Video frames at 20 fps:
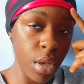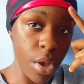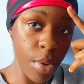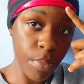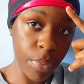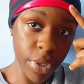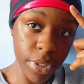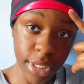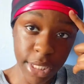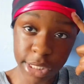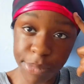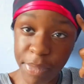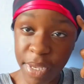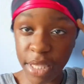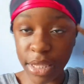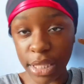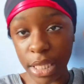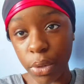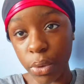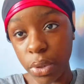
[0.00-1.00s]
put this pink
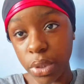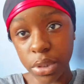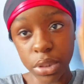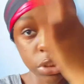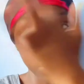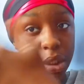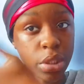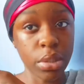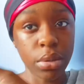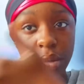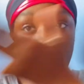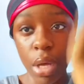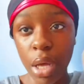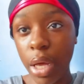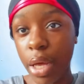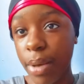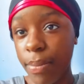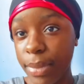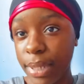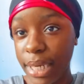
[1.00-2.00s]
thing on to
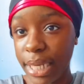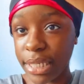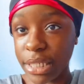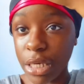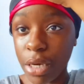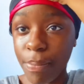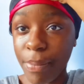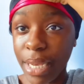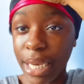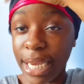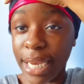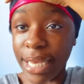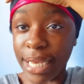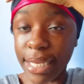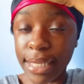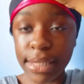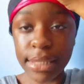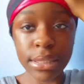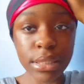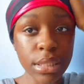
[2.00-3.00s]
lay down my
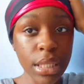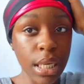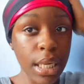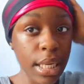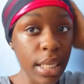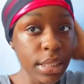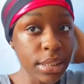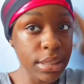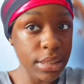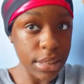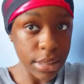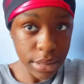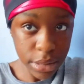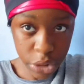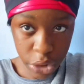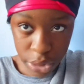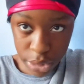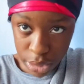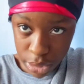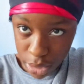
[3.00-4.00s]
lace, and this is
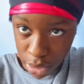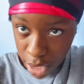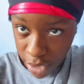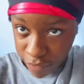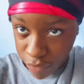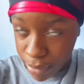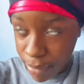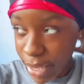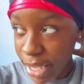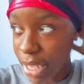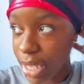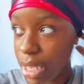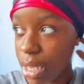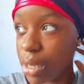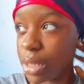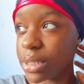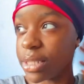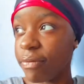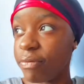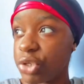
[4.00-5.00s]
just to cover my hair
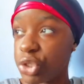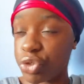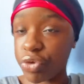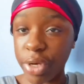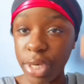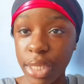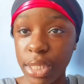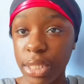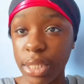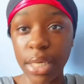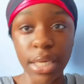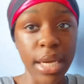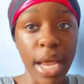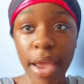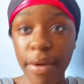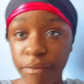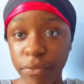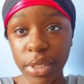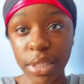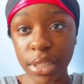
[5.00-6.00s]
because I've straightened it,
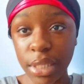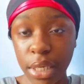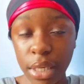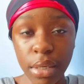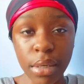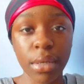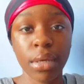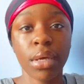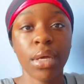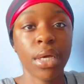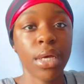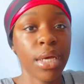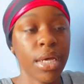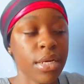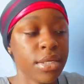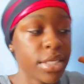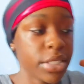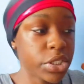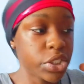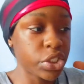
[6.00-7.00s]
everything.
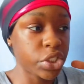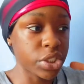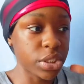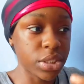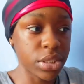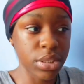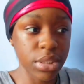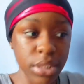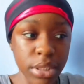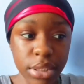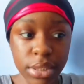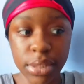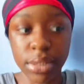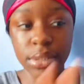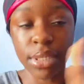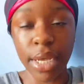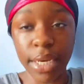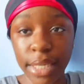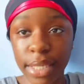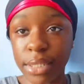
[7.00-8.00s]
This is just because
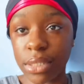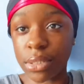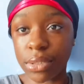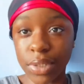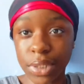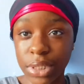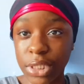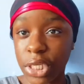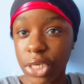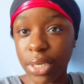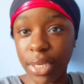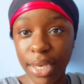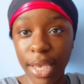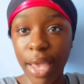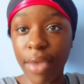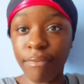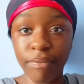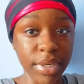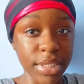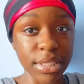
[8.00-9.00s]
I need to continue
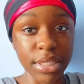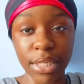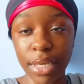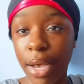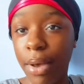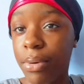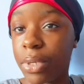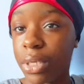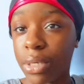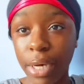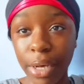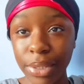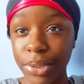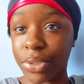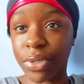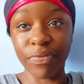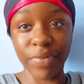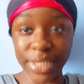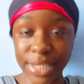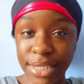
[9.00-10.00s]
getting ready. Your girl's
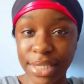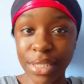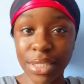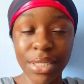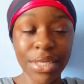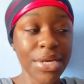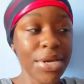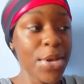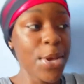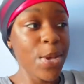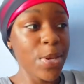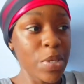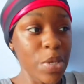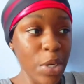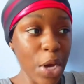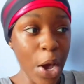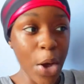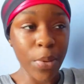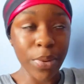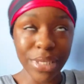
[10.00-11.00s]
not ready. Your
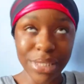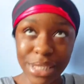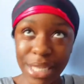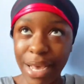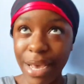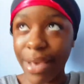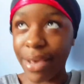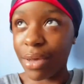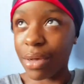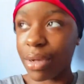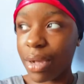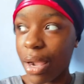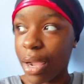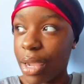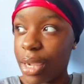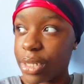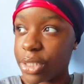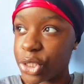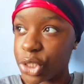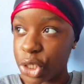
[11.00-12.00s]
girl is like,
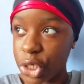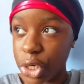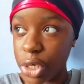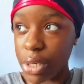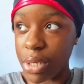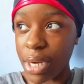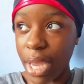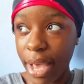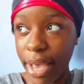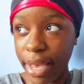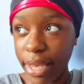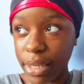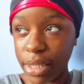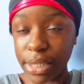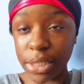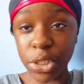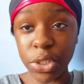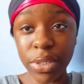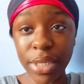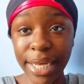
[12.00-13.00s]
it's
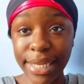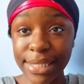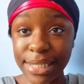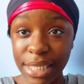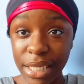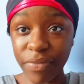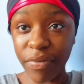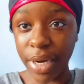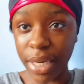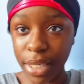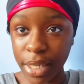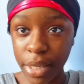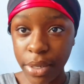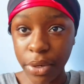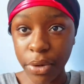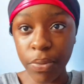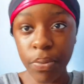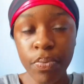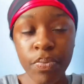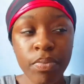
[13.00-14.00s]
2:19 right
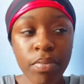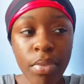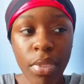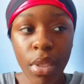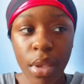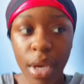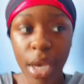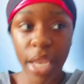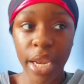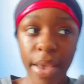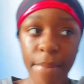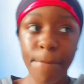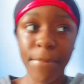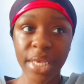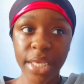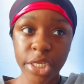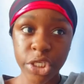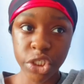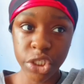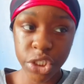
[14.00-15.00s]
now, and I'm
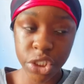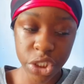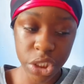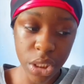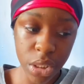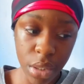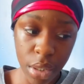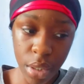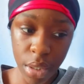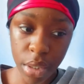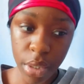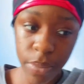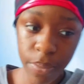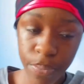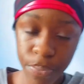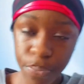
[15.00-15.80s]
meeting Georgina